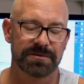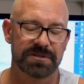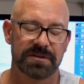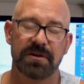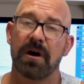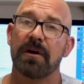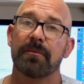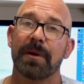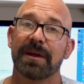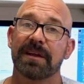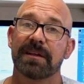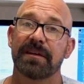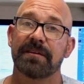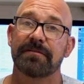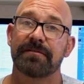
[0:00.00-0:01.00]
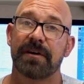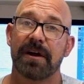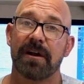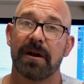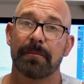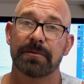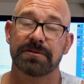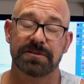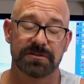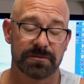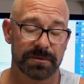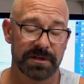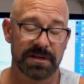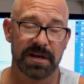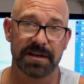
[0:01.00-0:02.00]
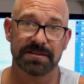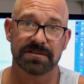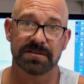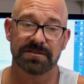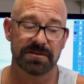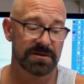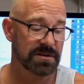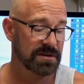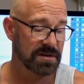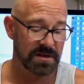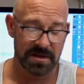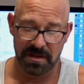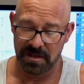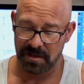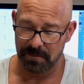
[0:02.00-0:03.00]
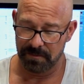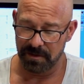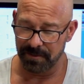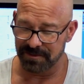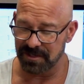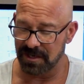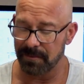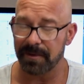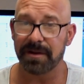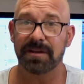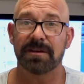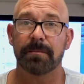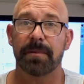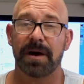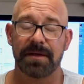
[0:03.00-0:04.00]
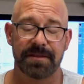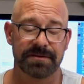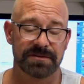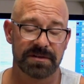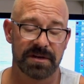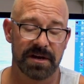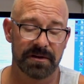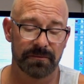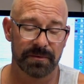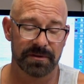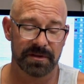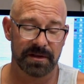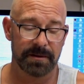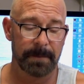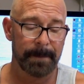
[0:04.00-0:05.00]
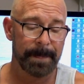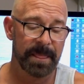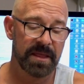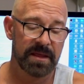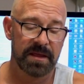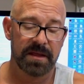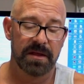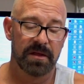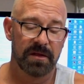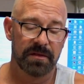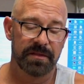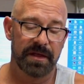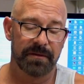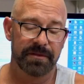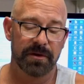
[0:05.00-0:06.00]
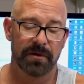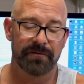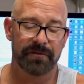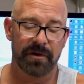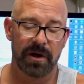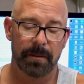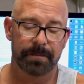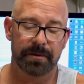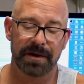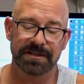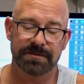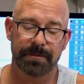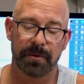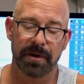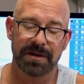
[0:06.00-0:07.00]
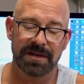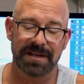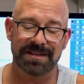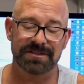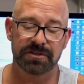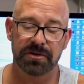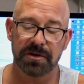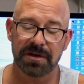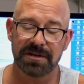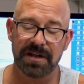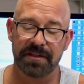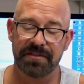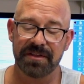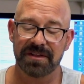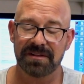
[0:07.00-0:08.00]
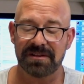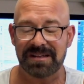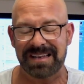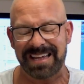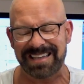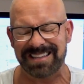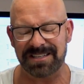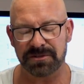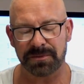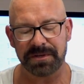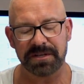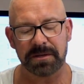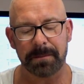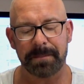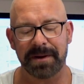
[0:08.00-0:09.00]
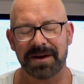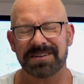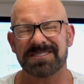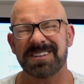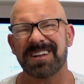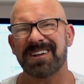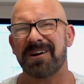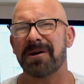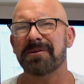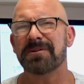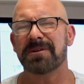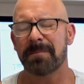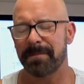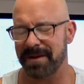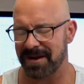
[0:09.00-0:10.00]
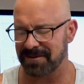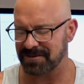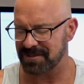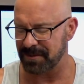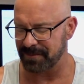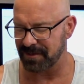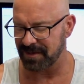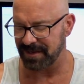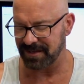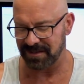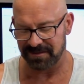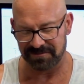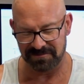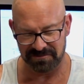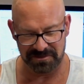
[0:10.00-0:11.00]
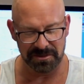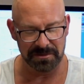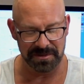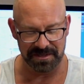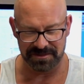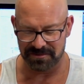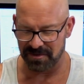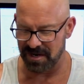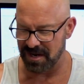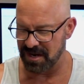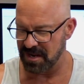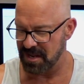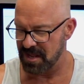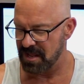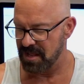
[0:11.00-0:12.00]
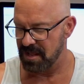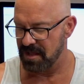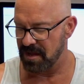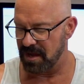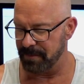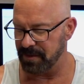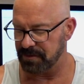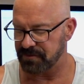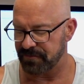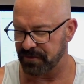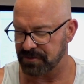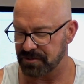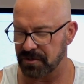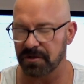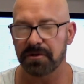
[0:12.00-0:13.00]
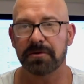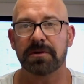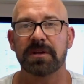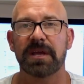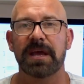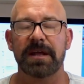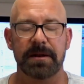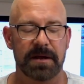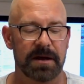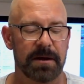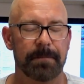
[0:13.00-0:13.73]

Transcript: it's a non-regulated firearm, which is really nice because you can, pretty much anybody can buy this and hunt with it. Now, the overall price point is good. Nothing like this really compares. It's not hard to compare something like to this, right? I mean, for sure you can get,